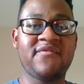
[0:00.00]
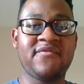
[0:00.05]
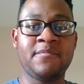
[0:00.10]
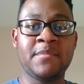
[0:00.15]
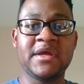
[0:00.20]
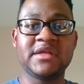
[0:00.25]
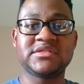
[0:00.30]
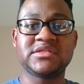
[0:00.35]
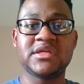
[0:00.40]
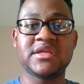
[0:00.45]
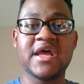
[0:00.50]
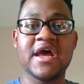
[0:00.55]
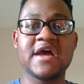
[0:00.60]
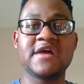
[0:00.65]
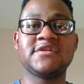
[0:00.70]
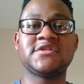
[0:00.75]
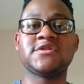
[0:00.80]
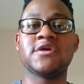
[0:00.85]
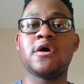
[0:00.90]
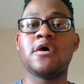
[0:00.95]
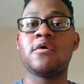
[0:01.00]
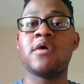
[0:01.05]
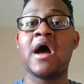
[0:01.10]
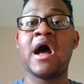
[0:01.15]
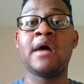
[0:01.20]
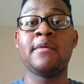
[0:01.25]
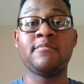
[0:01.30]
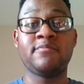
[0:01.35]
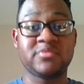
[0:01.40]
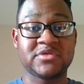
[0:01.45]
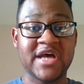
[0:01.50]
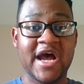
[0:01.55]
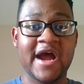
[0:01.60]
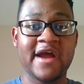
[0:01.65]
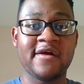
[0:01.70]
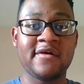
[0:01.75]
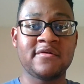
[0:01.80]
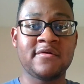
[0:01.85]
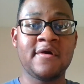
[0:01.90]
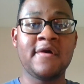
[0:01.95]
for me today. So, I'm
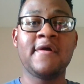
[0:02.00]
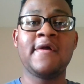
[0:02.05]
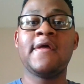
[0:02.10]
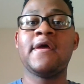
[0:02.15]
tired.